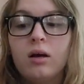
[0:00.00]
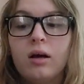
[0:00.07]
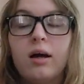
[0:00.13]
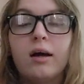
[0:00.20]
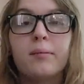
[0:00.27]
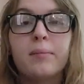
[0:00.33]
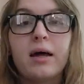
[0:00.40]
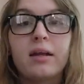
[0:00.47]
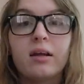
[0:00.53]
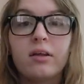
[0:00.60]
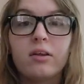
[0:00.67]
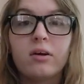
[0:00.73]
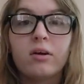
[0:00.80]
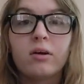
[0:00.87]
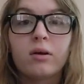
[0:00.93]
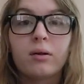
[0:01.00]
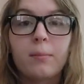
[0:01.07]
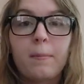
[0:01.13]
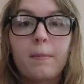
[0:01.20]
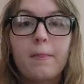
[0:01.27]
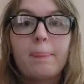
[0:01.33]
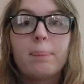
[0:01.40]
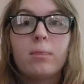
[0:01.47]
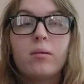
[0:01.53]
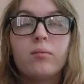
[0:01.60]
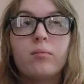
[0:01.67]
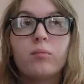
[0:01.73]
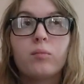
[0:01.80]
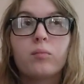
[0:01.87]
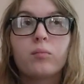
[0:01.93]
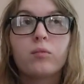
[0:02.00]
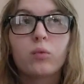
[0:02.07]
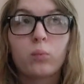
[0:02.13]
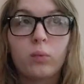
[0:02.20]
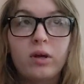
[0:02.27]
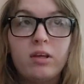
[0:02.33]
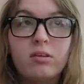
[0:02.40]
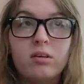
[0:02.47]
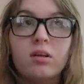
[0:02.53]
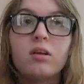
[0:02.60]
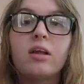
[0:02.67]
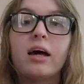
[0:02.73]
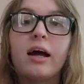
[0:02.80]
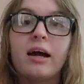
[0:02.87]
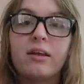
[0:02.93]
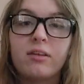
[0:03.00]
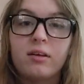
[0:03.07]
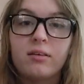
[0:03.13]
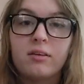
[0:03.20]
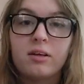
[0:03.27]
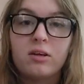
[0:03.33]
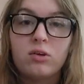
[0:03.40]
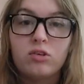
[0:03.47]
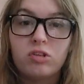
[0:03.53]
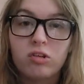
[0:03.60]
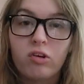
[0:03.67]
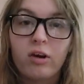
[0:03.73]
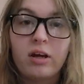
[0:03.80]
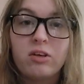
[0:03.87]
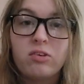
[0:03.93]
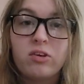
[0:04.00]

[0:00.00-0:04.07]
Another reason that I think that you should crate